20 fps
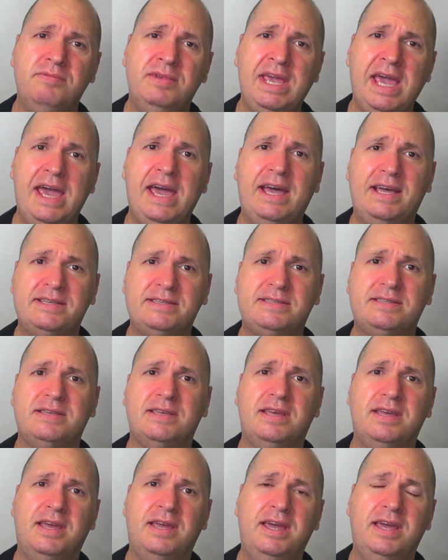
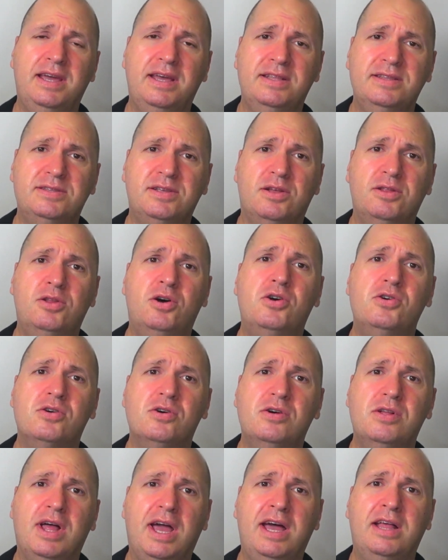gas and
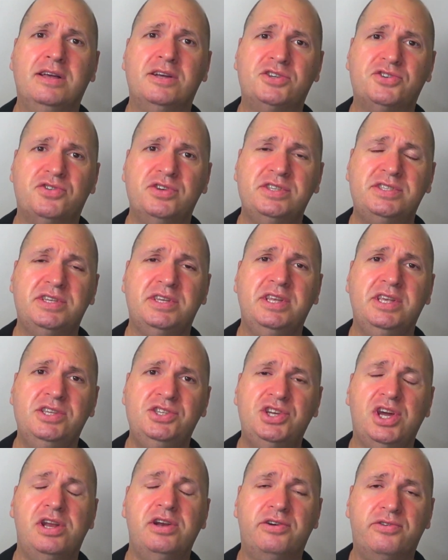local electricity
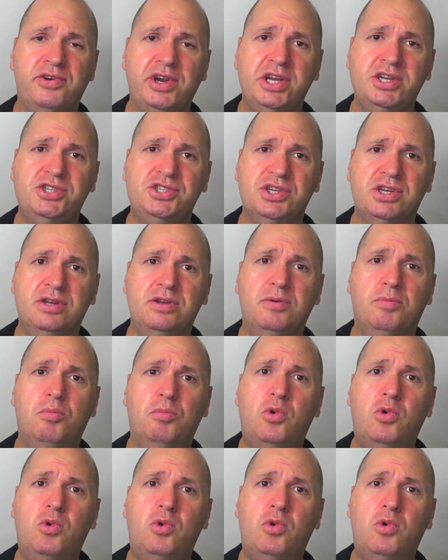generation